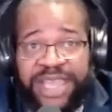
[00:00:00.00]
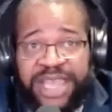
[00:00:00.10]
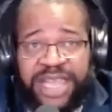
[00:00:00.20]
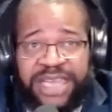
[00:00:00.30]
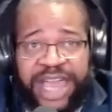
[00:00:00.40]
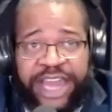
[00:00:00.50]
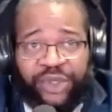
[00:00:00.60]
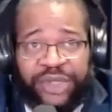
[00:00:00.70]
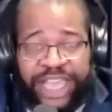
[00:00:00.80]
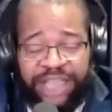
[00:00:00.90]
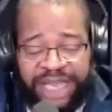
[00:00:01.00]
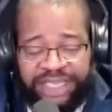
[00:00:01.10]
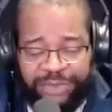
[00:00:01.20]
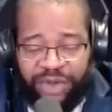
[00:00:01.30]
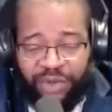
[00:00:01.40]
900 AM,
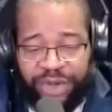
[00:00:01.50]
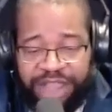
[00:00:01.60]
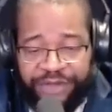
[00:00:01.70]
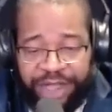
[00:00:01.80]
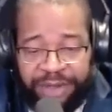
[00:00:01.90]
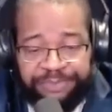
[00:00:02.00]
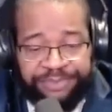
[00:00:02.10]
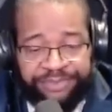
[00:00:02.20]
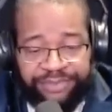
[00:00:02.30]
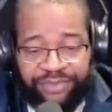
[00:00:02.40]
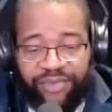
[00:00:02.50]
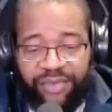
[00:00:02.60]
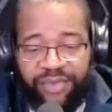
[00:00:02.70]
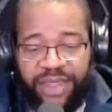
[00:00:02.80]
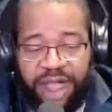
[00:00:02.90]
96.1
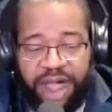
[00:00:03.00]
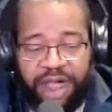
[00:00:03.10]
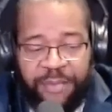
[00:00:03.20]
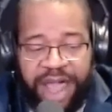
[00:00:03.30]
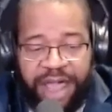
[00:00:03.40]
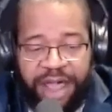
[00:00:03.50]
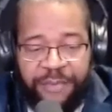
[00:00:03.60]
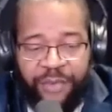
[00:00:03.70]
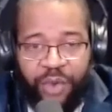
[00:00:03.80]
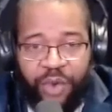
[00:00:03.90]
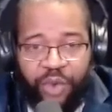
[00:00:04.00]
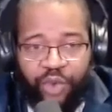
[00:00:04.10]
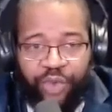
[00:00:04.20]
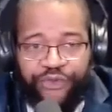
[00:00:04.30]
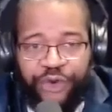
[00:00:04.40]

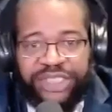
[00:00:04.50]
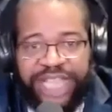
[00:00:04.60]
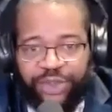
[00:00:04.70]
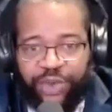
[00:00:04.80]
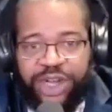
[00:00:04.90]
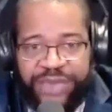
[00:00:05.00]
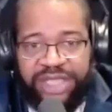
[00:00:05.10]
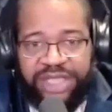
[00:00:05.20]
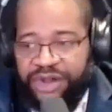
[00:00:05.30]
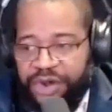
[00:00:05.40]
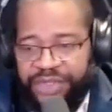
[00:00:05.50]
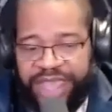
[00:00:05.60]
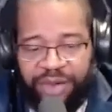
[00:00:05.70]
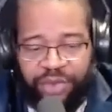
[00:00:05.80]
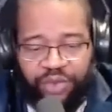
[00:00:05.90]
FM. Folks, I just want to be clear
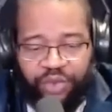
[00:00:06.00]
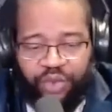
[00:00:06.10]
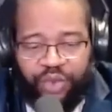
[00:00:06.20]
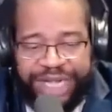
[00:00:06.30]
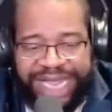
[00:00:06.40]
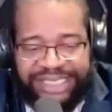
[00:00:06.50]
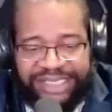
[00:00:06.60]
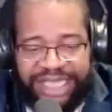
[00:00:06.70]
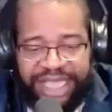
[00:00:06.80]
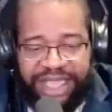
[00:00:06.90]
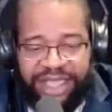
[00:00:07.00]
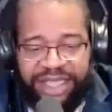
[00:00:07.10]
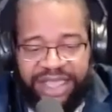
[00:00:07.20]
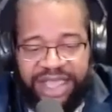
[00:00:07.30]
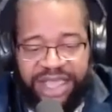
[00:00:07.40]
that when I say
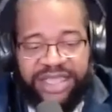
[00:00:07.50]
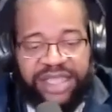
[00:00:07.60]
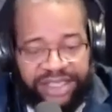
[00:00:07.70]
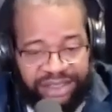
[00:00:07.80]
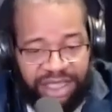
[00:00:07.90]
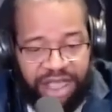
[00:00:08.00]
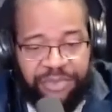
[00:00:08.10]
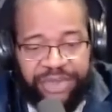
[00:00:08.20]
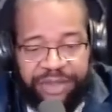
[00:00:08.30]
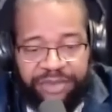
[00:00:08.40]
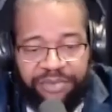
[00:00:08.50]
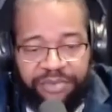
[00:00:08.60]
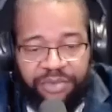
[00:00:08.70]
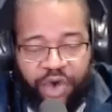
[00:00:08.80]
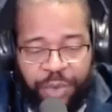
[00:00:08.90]
that this is a humbling
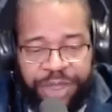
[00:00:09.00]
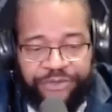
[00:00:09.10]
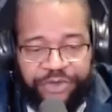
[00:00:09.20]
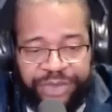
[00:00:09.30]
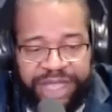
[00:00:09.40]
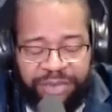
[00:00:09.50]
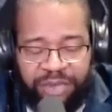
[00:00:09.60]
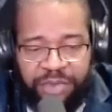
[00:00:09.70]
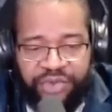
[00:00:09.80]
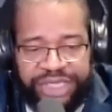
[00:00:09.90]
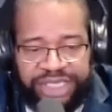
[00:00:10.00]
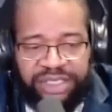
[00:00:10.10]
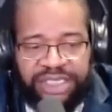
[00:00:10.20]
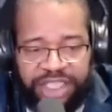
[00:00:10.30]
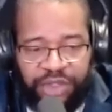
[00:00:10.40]
moment for me, I'm really
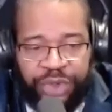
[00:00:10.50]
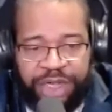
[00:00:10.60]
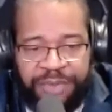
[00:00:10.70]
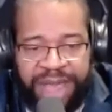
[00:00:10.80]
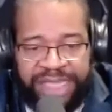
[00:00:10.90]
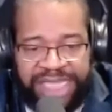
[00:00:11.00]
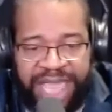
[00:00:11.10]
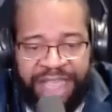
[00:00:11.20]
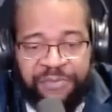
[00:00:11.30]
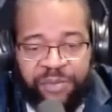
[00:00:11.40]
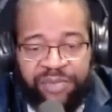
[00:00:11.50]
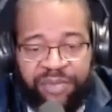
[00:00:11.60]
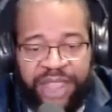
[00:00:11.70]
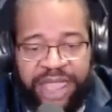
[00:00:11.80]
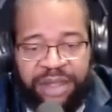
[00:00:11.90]
genuine about that.
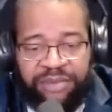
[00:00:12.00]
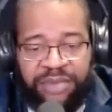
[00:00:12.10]
And